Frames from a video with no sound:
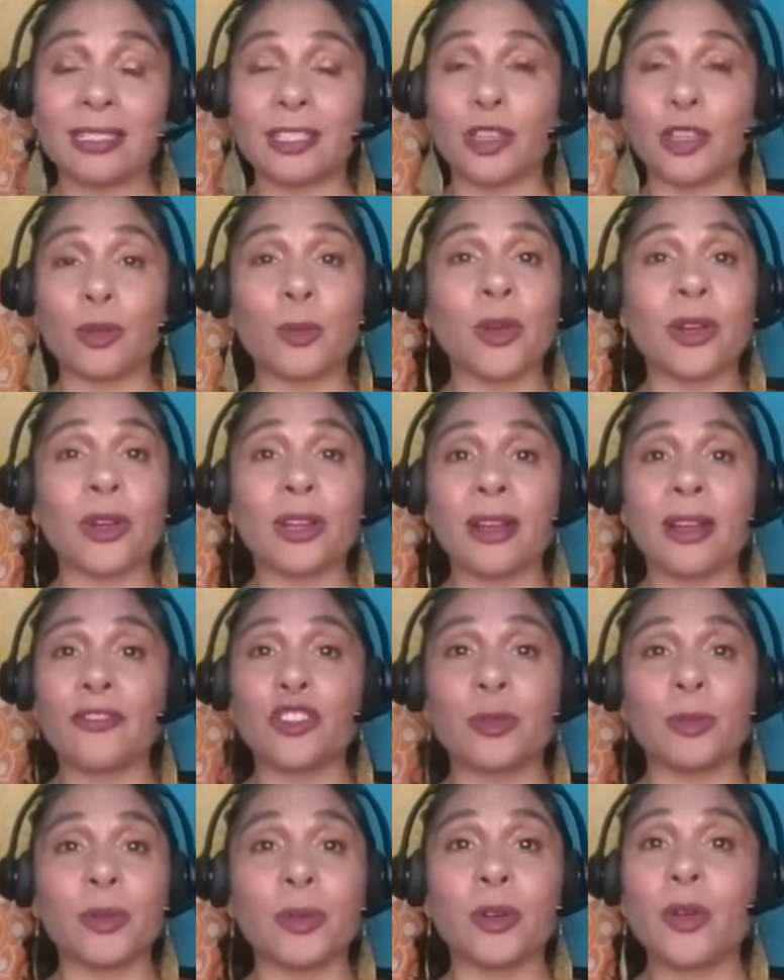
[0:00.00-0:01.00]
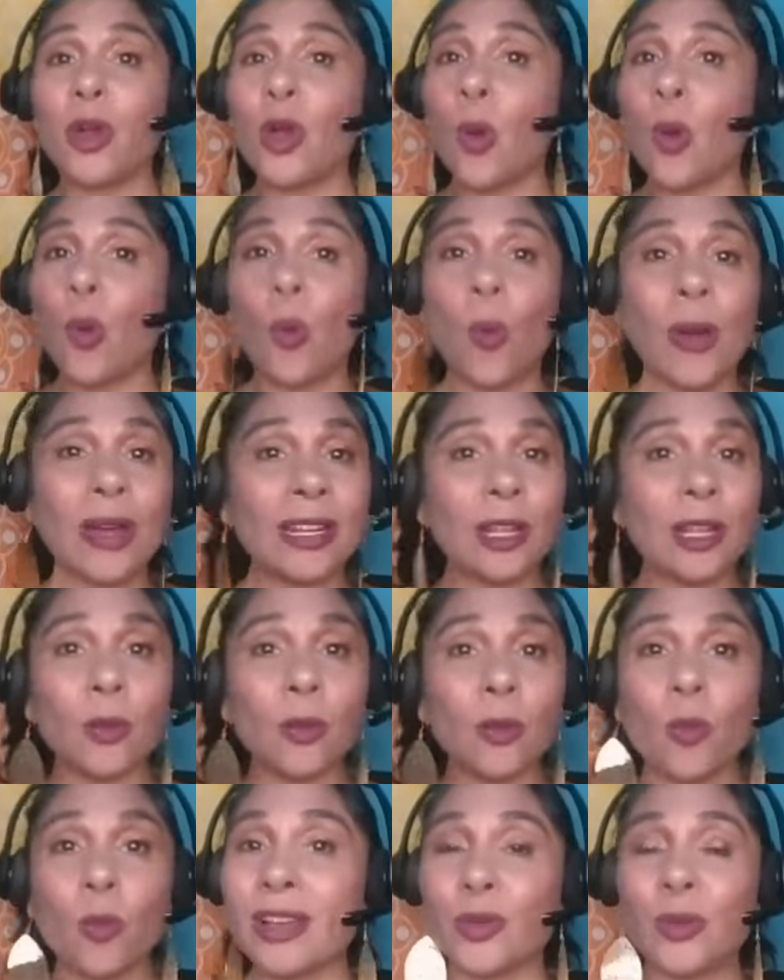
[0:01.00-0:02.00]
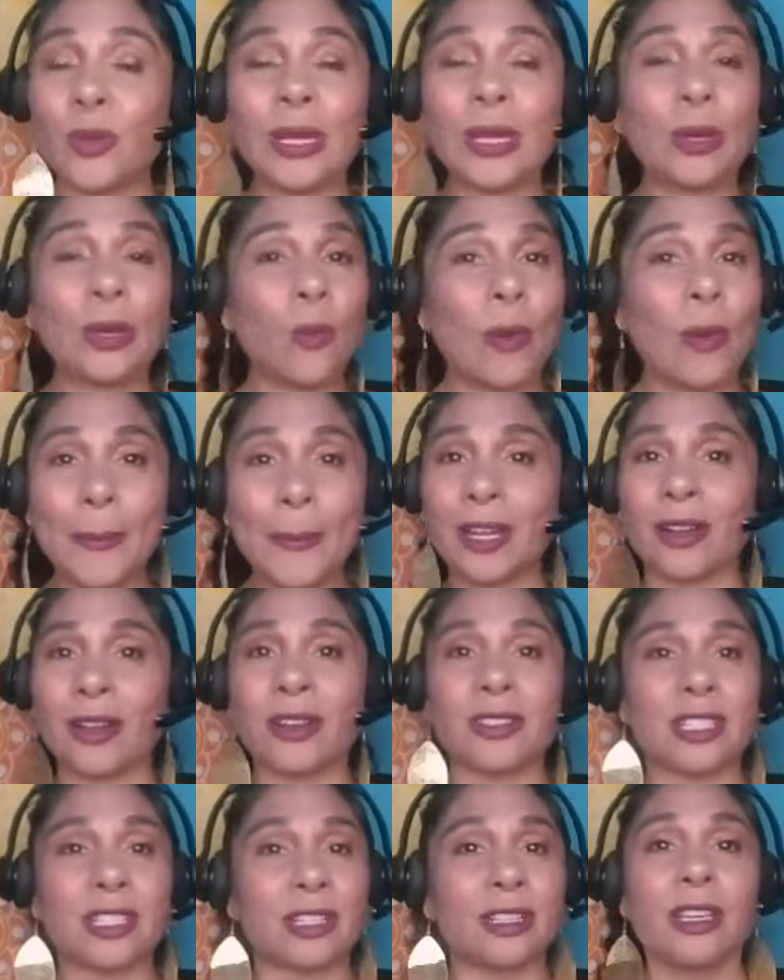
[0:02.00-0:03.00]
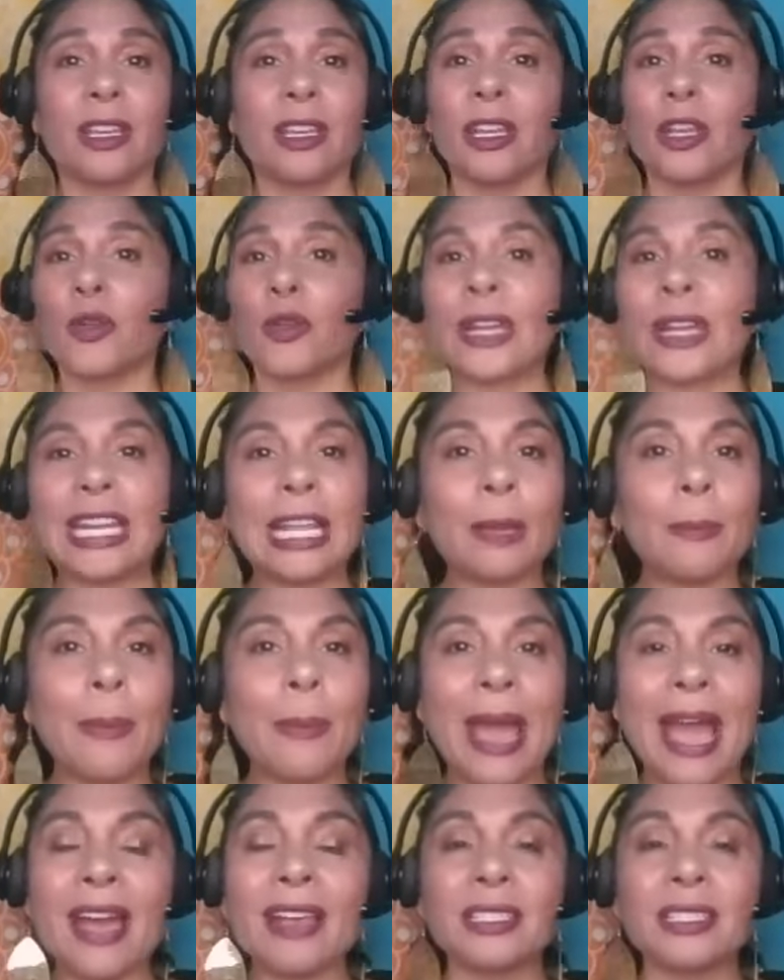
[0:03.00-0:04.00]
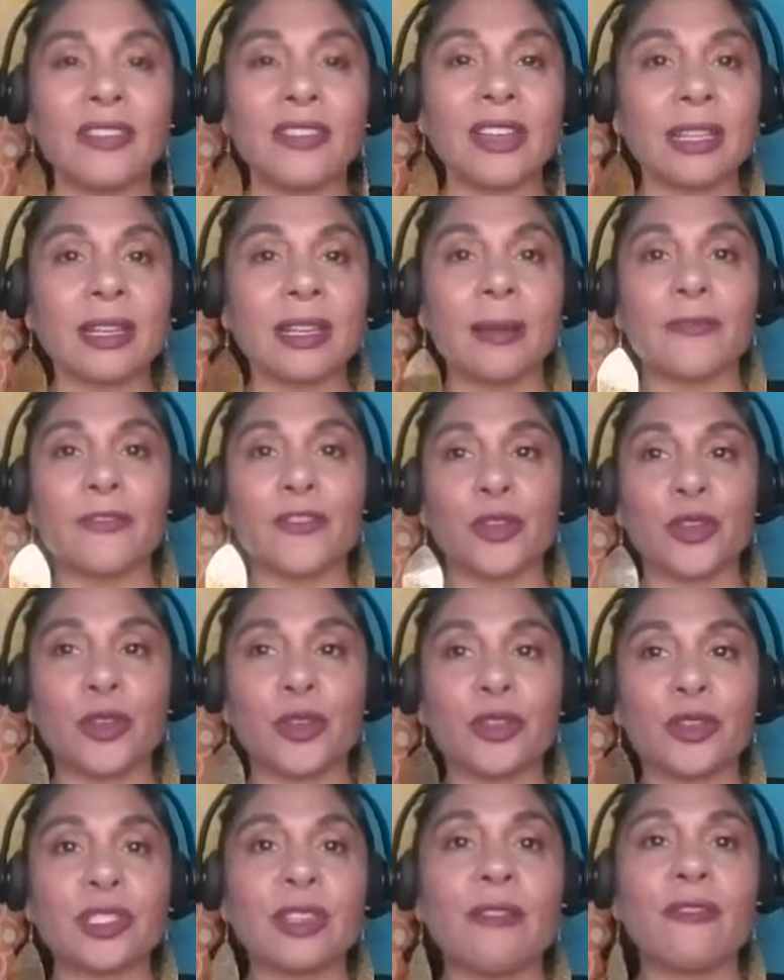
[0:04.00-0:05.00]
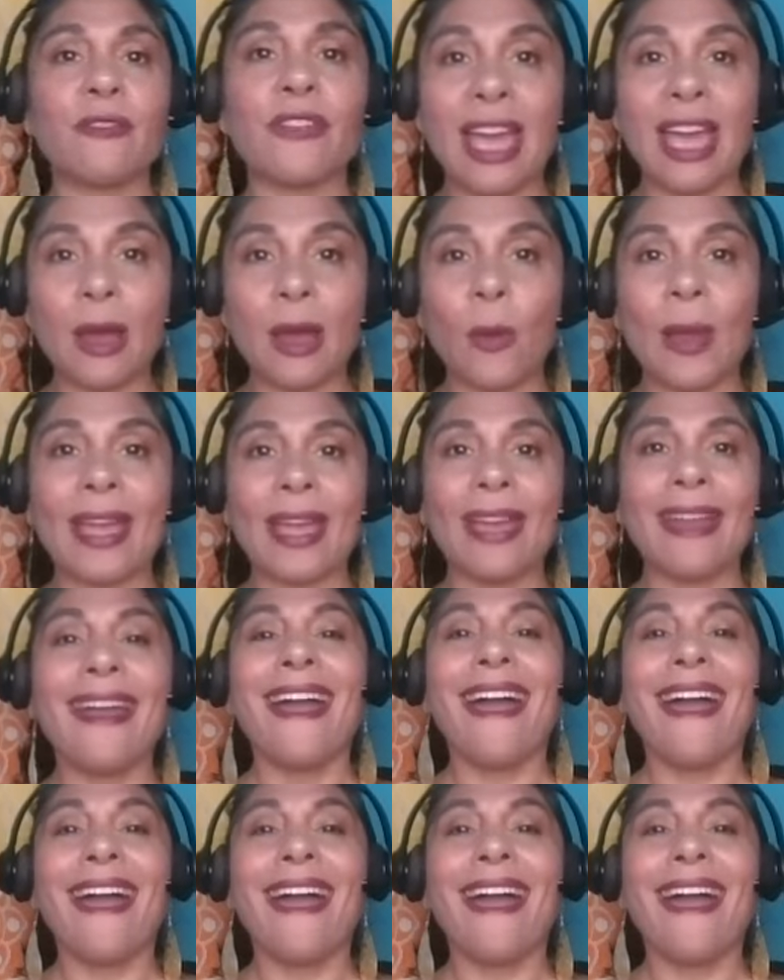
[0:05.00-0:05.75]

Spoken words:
you're more comfortable one on one doing webinars and creating passive income for yourself that way.